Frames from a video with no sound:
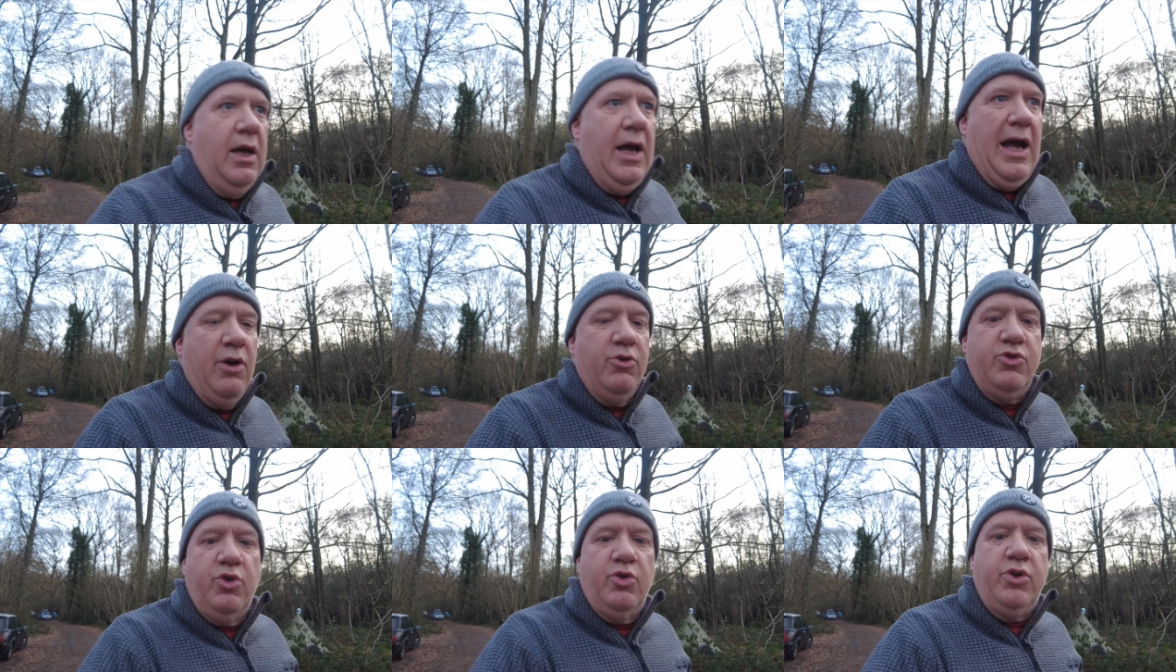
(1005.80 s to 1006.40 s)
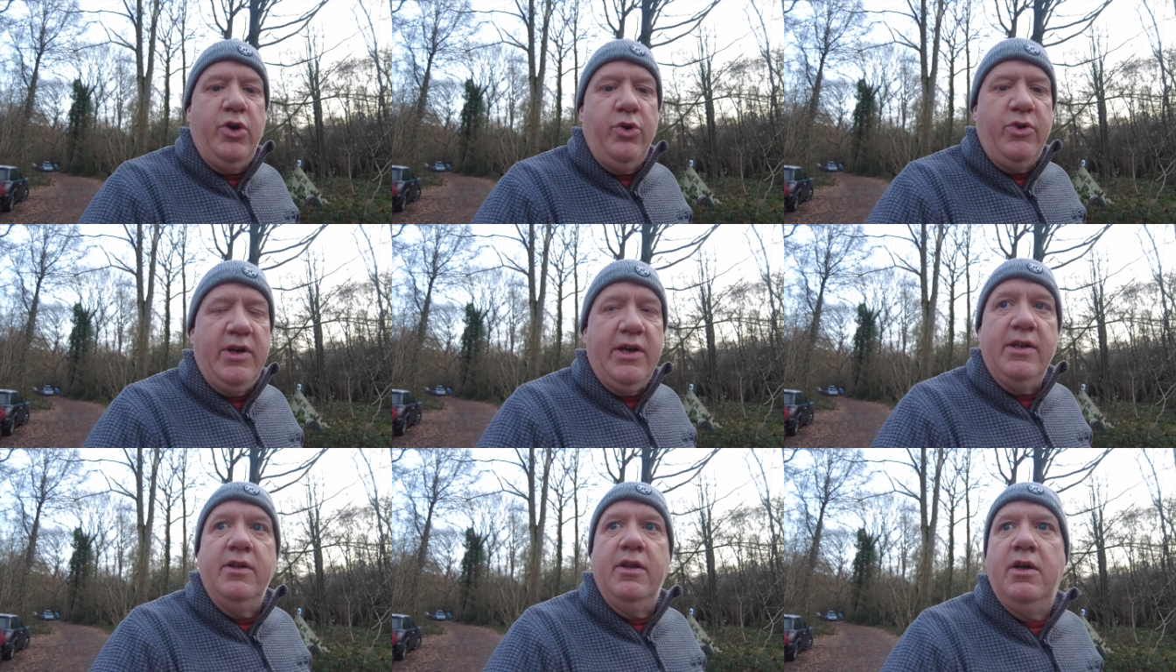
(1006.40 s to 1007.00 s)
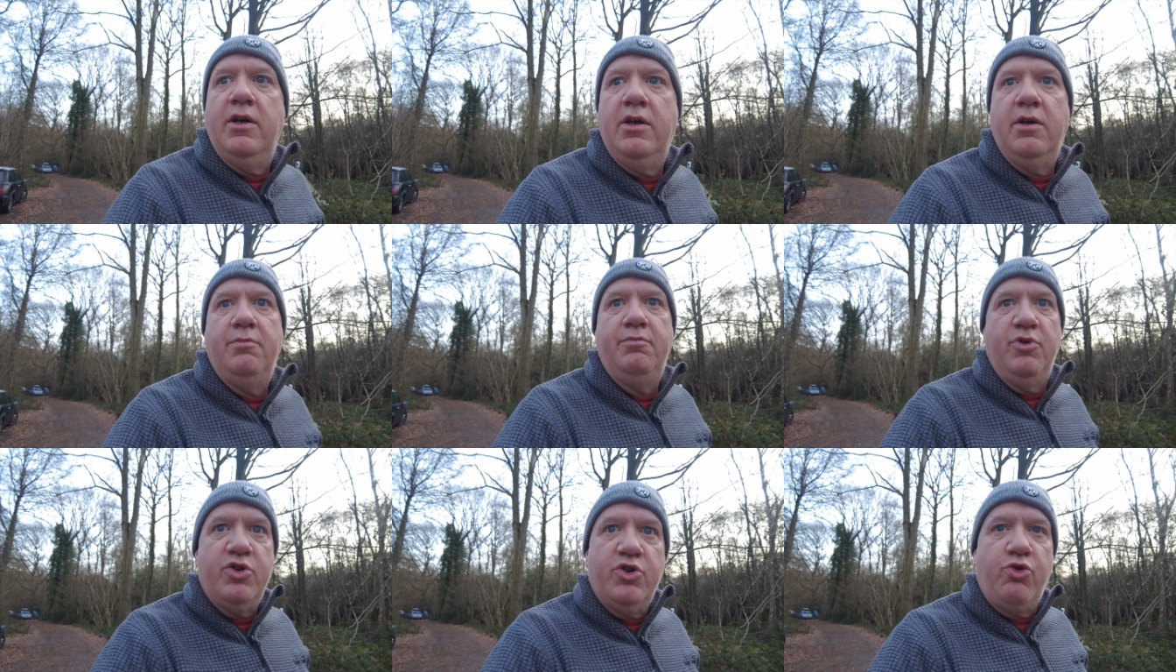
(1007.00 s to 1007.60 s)
outdoor cooking
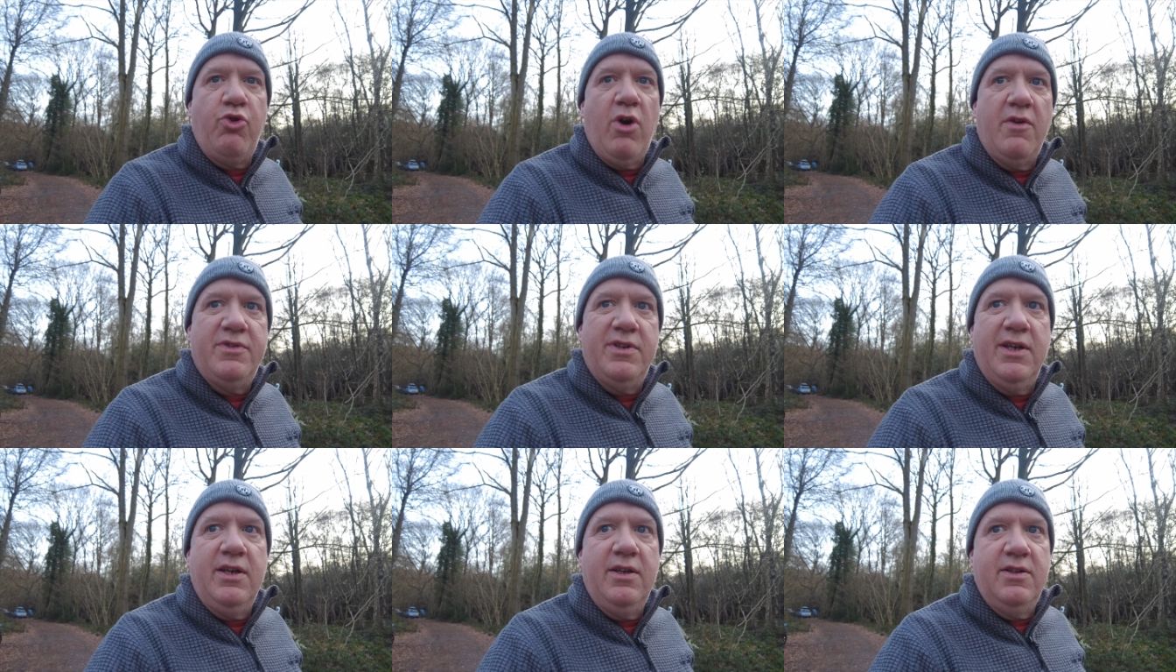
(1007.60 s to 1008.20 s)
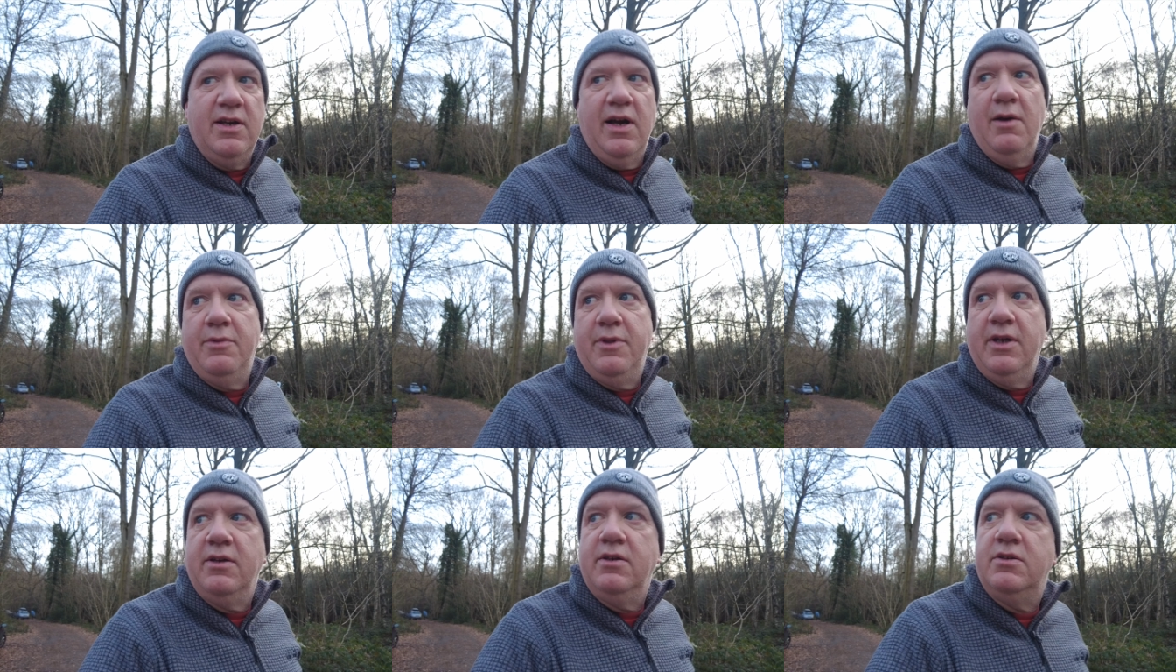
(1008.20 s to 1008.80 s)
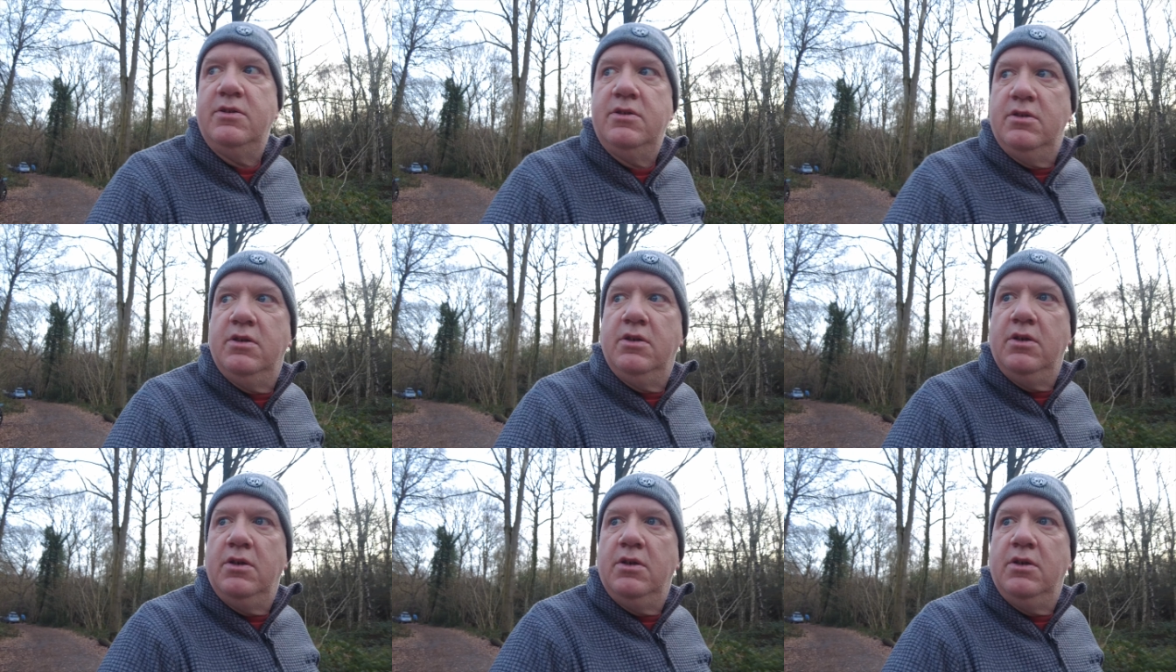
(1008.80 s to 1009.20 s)
bushcrafty type things